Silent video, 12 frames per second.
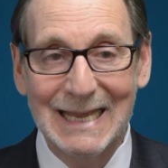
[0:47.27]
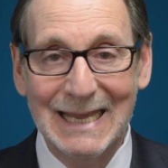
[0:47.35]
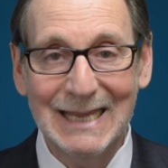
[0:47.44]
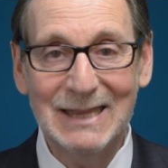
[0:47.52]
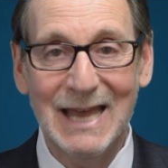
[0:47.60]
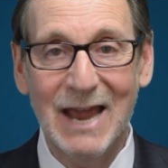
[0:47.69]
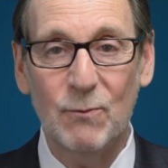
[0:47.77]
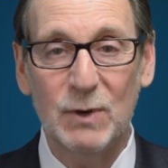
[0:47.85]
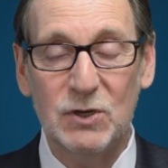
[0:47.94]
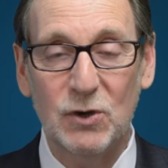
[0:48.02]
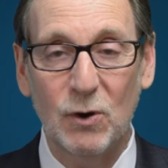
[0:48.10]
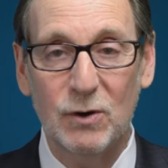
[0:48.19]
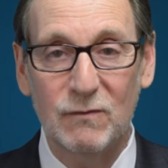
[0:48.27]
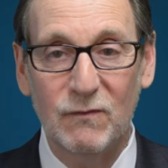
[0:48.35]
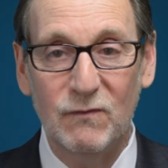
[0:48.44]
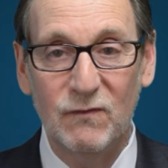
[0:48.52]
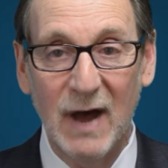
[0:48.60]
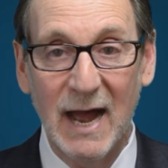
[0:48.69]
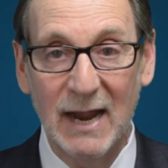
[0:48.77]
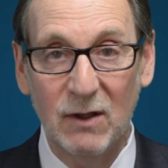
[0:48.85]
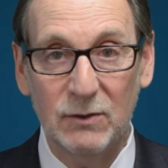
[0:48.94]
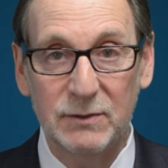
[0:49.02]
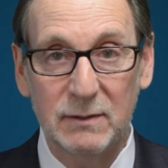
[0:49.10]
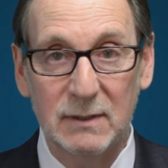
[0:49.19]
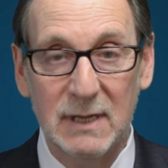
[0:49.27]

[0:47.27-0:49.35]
get that return filed.